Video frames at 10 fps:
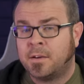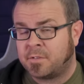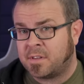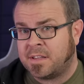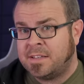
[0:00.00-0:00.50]

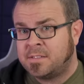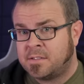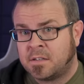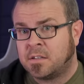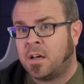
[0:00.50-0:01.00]
Nevertheless,
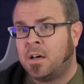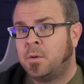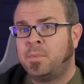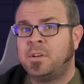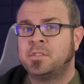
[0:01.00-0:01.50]
the CLAW
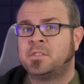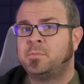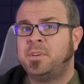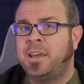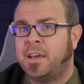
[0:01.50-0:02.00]
appears to
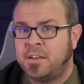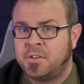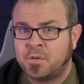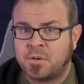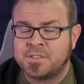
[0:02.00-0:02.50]
be
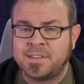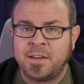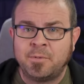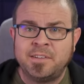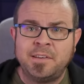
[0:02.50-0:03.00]
headed towards
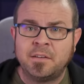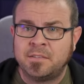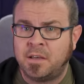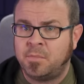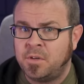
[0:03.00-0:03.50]
a retail
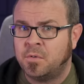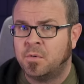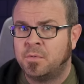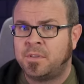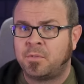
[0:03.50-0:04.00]

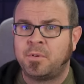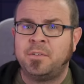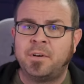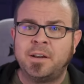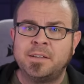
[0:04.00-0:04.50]
debut, with 3
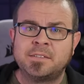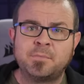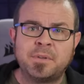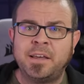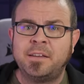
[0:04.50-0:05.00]
variants
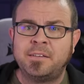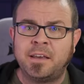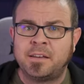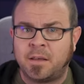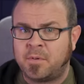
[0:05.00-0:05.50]
planned
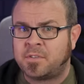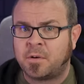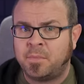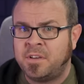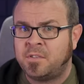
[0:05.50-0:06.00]
and
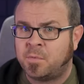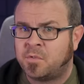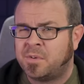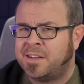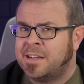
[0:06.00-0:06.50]
MSRPs
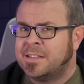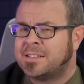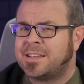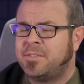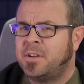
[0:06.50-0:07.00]
between
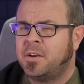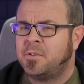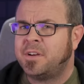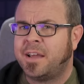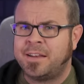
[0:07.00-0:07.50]

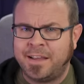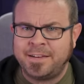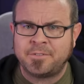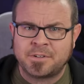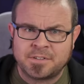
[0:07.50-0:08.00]
$700 and
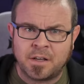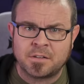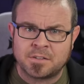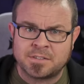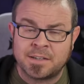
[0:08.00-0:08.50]

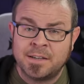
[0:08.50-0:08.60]
$800,